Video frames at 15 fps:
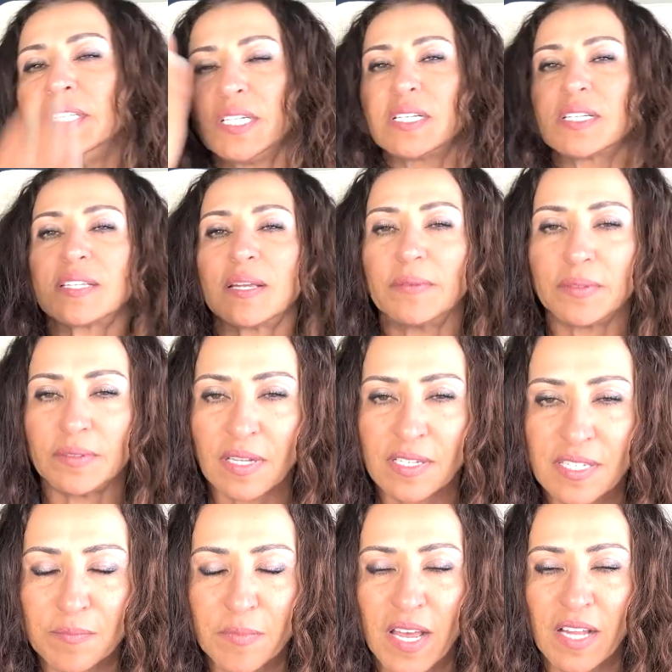some
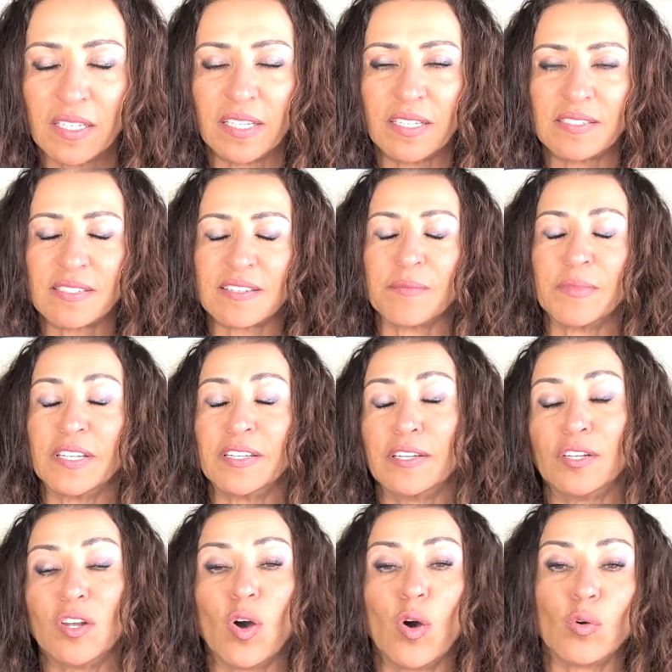smell hits them in the
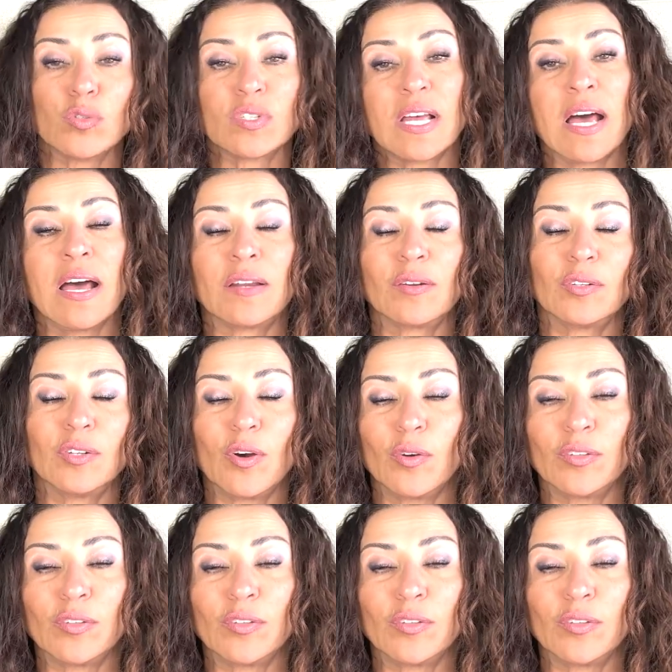nose. I don't know.